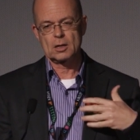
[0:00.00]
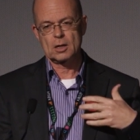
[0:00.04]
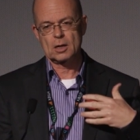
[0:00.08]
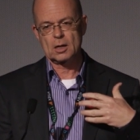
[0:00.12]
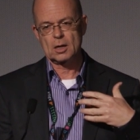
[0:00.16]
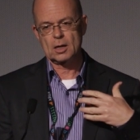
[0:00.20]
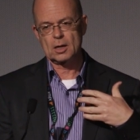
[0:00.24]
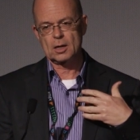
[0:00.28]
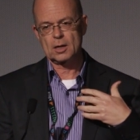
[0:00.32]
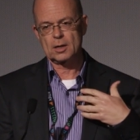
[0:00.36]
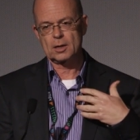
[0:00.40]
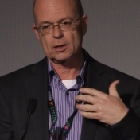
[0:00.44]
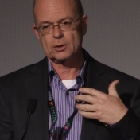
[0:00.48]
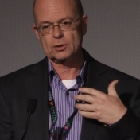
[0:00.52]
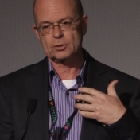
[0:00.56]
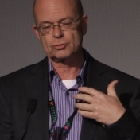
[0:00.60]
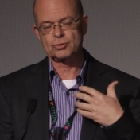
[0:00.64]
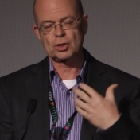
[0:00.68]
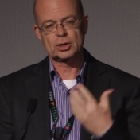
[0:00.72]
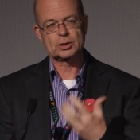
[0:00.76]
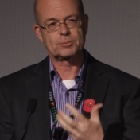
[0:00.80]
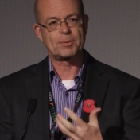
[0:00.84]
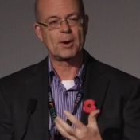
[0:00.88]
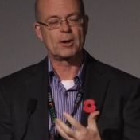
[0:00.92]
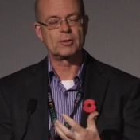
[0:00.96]

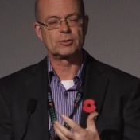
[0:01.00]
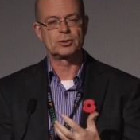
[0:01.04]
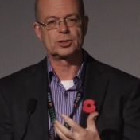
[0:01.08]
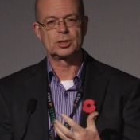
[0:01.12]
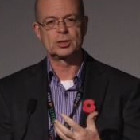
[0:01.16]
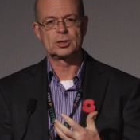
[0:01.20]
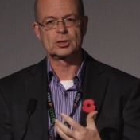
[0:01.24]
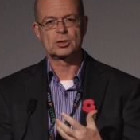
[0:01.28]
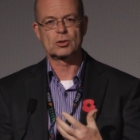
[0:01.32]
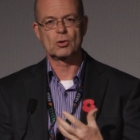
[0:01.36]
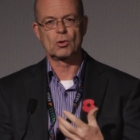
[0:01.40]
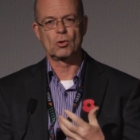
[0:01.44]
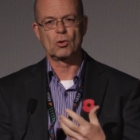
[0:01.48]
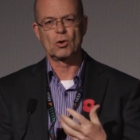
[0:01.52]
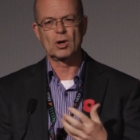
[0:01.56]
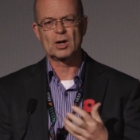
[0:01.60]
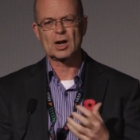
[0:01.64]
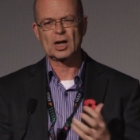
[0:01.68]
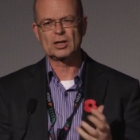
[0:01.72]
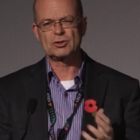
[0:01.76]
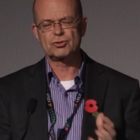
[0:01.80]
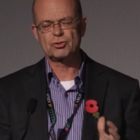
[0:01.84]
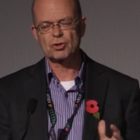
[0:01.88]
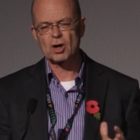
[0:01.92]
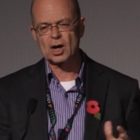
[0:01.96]
transparency score. And
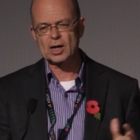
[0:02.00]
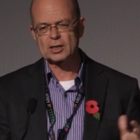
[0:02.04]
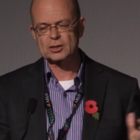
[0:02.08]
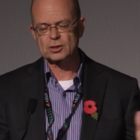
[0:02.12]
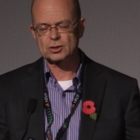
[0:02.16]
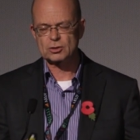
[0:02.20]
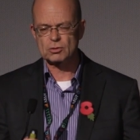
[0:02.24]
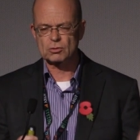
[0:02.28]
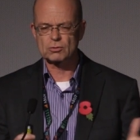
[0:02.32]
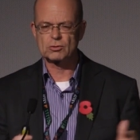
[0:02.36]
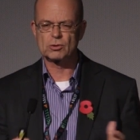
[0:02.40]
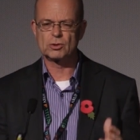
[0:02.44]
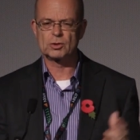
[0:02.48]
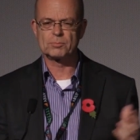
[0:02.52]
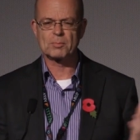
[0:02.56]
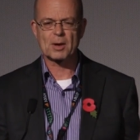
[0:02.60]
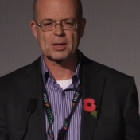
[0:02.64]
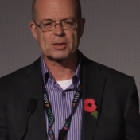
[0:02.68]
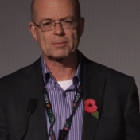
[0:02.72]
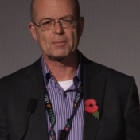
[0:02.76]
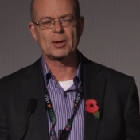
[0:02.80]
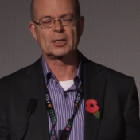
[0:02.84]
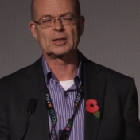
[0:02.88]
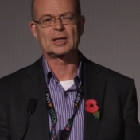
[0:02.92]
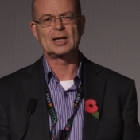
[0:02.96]
I tried to sort of do it
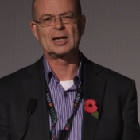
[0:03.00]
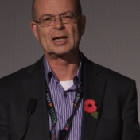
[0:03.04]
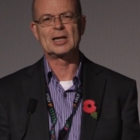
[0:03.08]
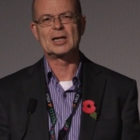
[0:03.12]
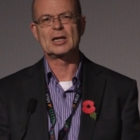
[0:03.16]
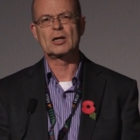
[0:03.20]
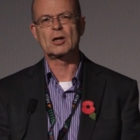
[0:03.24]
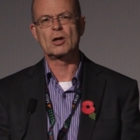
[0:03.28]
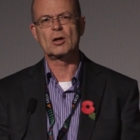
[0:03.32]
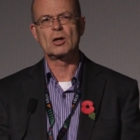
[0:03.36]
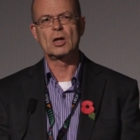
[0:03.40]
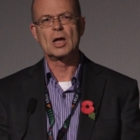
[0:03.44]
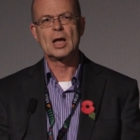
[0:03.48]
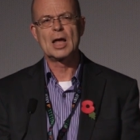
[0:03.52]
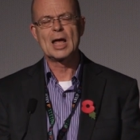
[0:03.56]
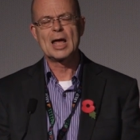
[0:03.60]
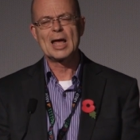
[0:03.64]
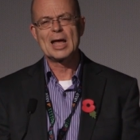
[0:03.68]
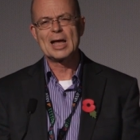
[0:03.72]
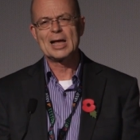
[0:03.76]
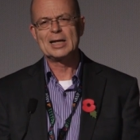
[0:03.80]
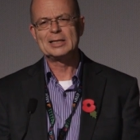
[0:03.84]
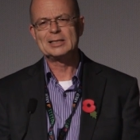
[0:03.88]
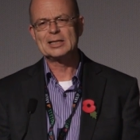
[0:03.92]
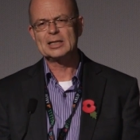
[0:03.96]
mathematically, and
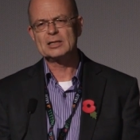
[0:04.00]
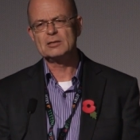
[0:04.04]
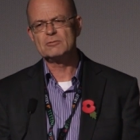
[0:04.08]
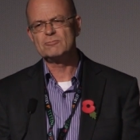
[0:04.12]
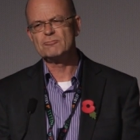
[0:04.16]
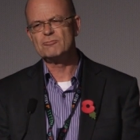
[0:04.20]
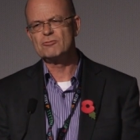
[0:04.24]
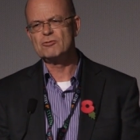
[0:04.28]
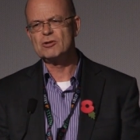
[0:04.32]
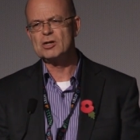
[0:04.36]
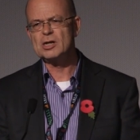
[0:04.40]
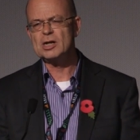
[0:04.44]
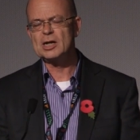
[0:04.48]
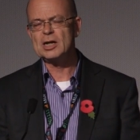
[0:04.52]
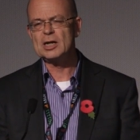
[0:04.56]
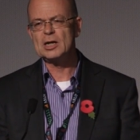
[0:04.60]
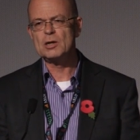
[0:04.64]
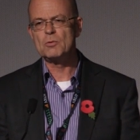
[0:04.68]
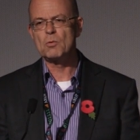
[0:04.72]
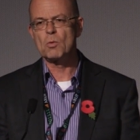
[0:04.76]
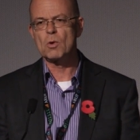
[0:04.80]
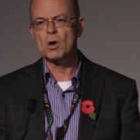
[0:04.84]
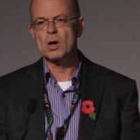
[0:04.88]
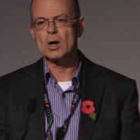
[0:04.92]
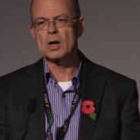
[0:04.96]
it didn't
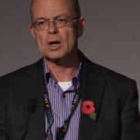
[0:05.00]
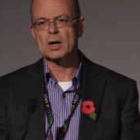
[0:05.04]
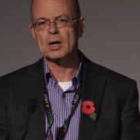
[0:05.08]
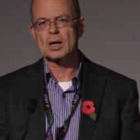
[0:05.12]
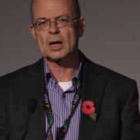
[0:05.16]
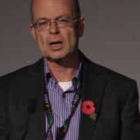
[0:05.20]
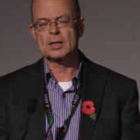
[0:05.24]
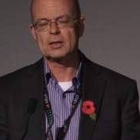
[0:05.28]
really work.